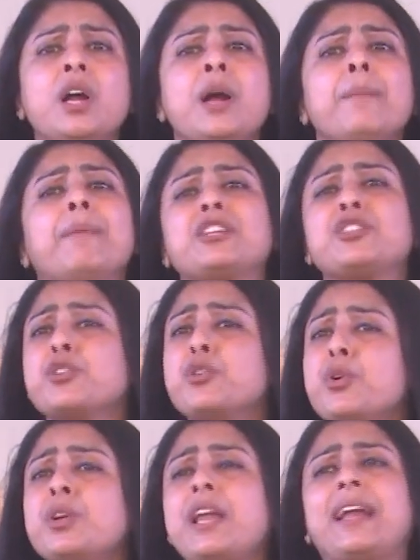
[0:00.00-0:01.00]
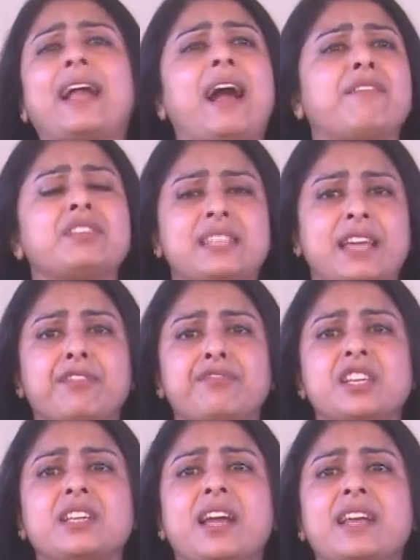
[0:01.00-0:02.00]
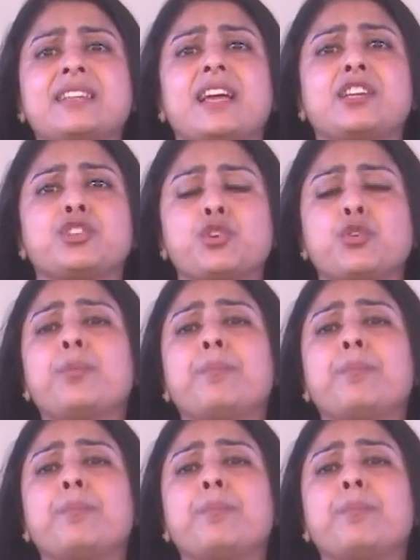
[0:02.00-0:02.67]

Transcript: but do have a safety net and do